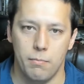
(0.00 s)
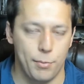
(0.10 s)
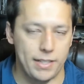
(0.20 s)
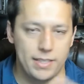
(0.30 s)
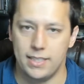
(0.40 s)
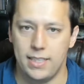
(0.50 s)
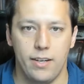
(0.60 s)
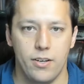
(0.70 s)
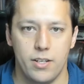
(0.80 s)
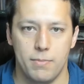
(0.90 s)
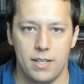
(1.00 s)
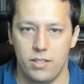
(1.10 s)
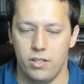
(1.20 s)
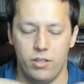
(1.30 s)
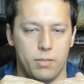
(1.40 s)
360 leadership says,
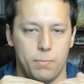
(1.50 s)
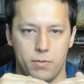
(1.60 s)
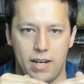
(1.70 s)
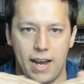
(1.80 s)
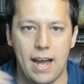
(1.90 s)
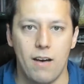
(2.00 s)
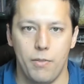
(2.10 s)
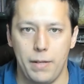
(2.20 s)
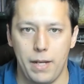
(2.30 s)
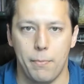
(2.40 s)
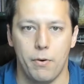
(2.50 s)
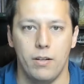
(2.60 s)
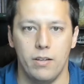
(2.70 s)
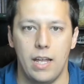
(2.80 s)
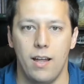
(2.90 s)
you're supposed to have the people
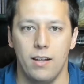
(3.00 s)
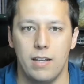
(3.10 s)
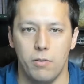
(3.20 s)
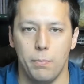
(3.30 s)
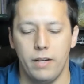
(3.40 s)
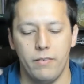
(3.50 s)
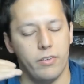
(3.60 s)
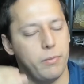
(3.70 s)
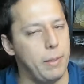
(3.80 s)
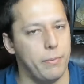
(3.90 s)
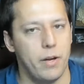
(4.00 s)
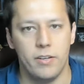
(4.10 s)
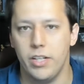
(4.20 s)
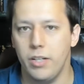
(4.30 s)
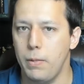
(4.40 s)
on level playing field, people under
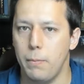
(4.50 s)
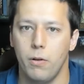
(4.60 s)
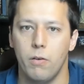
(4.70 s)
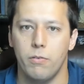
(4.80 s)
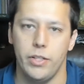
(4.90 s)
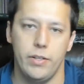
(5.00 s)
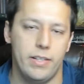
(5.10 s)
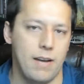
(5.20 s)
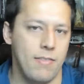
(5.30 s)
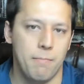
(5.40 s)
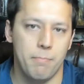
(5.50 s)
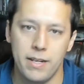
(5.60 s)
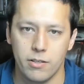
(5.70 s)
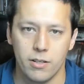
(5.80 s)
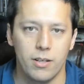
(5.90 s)
you and people over you. You have to have that
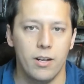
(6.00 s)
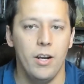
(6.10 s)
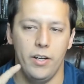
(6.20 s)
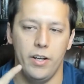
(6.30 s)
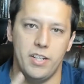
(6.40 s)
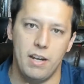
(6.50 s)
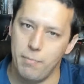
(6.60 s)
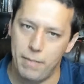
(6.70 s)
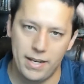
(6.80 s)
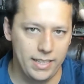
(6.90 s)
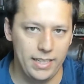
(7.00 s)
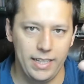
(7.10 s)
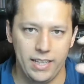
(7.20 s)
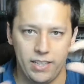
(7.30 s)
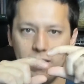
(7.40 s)
mentor, you have to have the mentee,
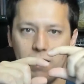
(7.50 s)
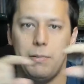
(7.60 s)
and you have to have